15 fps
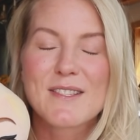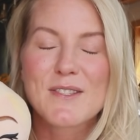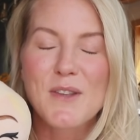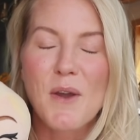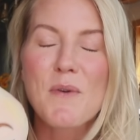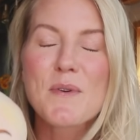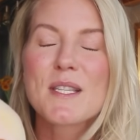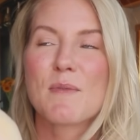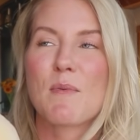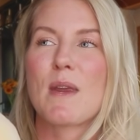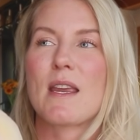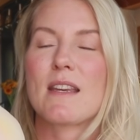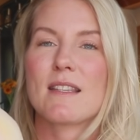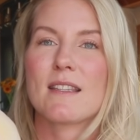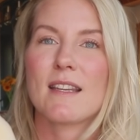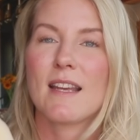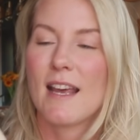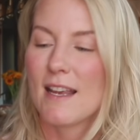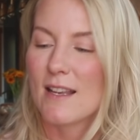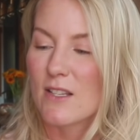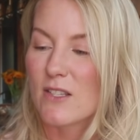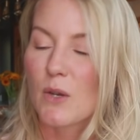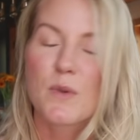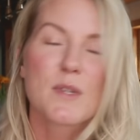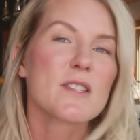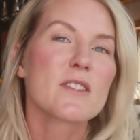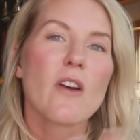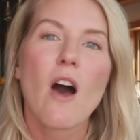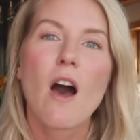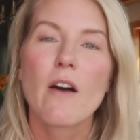so sweet, so
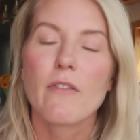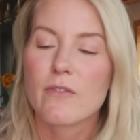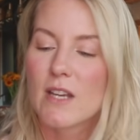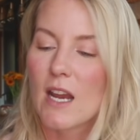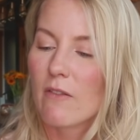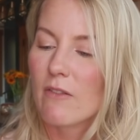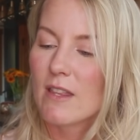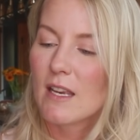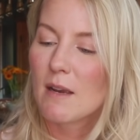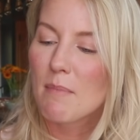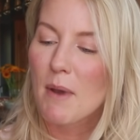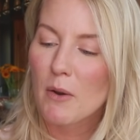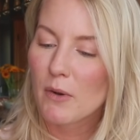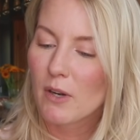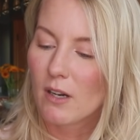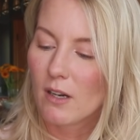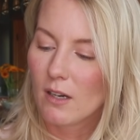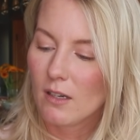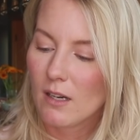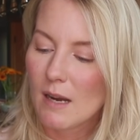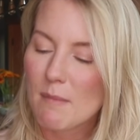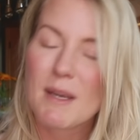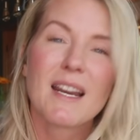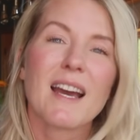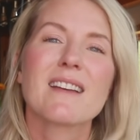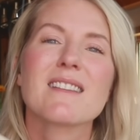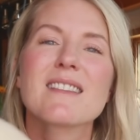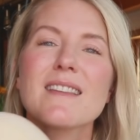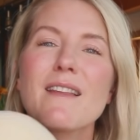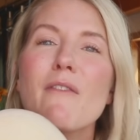soft, everything about her. I mean, I
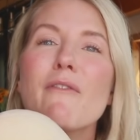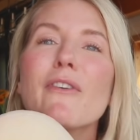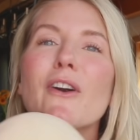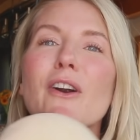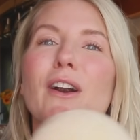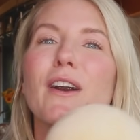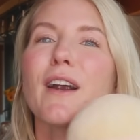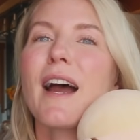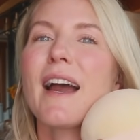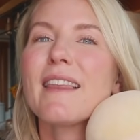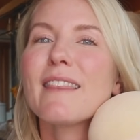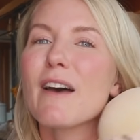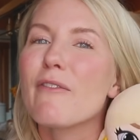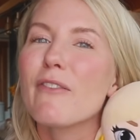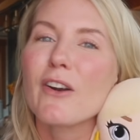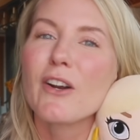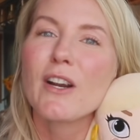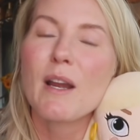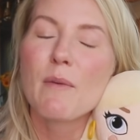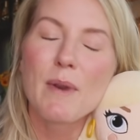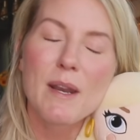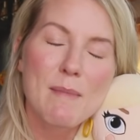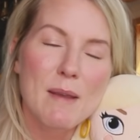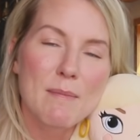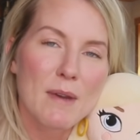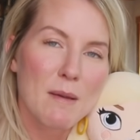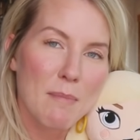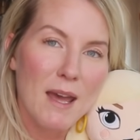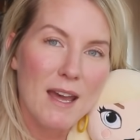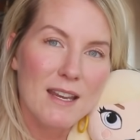just love her. I love her and when I make
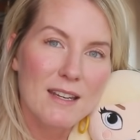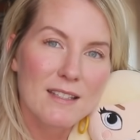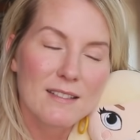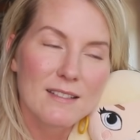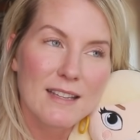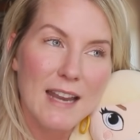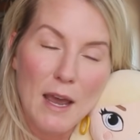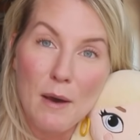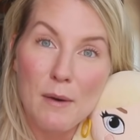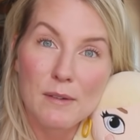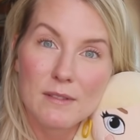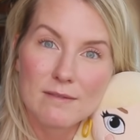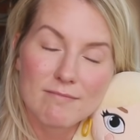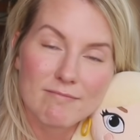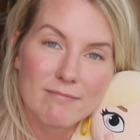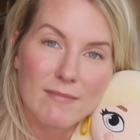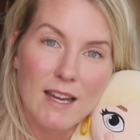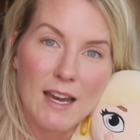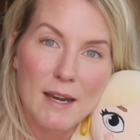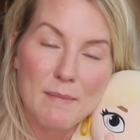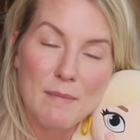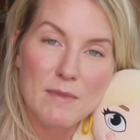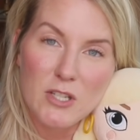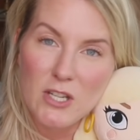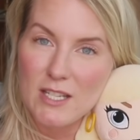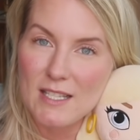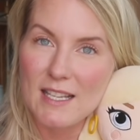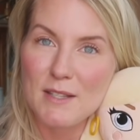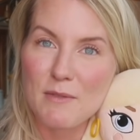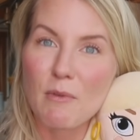my bed now, um, she
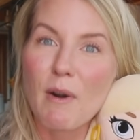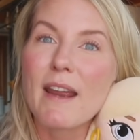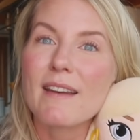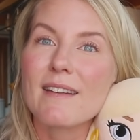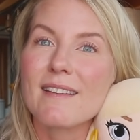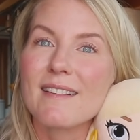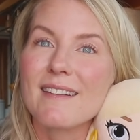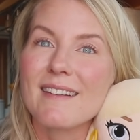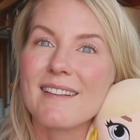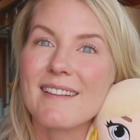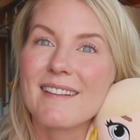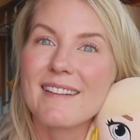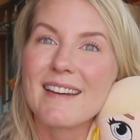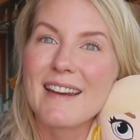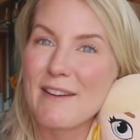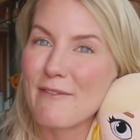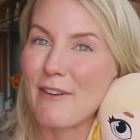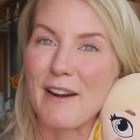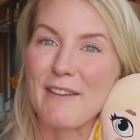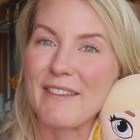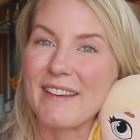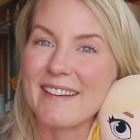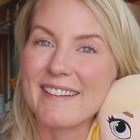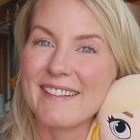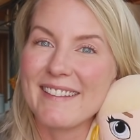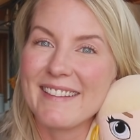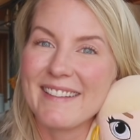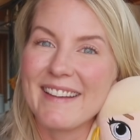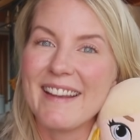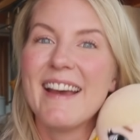sits right in front of it.
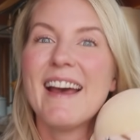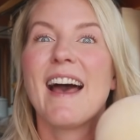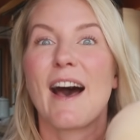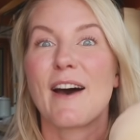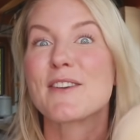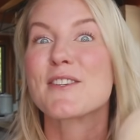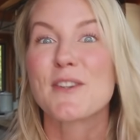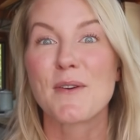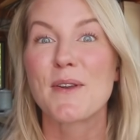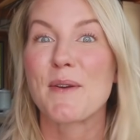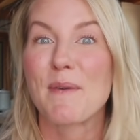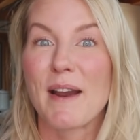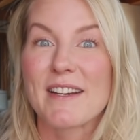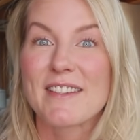I'll show you